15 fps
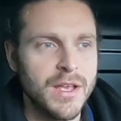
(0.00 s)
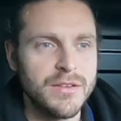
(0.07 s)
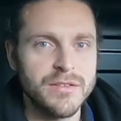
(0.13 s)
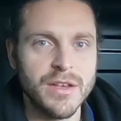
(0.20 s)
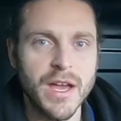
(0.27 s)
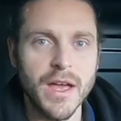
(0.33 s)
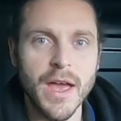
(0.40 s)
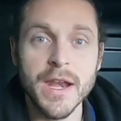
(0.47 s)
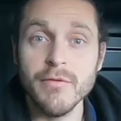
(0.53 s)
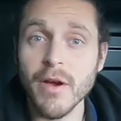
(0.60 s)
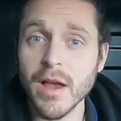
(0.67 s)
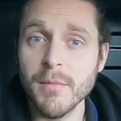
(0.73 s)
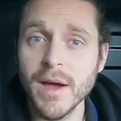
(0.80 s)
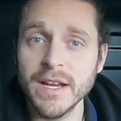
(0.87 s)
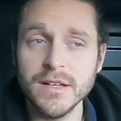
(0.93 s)
So yeah, any
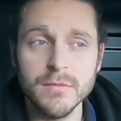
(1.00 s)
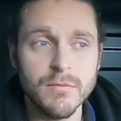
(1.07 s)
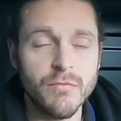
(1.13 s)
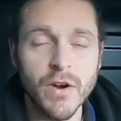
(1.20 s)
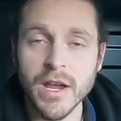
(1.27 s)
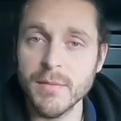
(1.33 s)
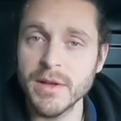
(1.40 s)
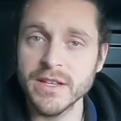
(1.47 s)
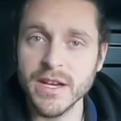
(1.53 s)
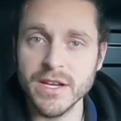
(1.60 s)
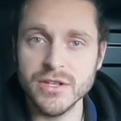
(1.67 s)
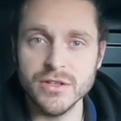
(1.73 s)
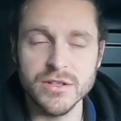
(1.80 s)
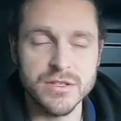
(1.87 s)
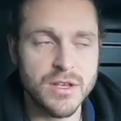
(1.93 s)

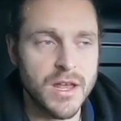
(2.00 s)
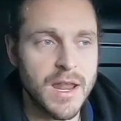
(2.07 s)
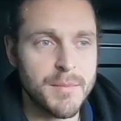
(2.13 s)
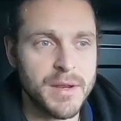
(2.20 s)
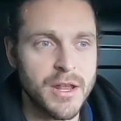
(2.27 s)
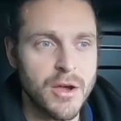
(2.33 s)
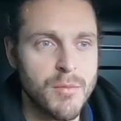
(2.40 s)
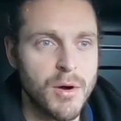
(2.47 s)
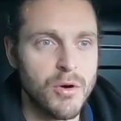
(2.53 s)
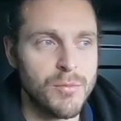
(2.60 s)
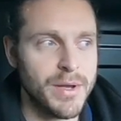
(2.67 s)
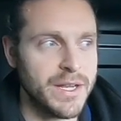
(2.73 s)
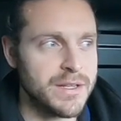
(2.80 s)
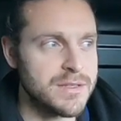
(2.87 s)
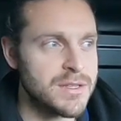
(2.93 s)
recommendations, let me know by all
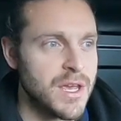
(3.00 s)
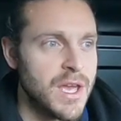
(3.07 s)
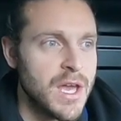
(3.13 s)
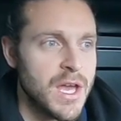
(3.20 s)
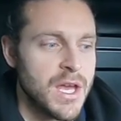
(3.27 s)
means.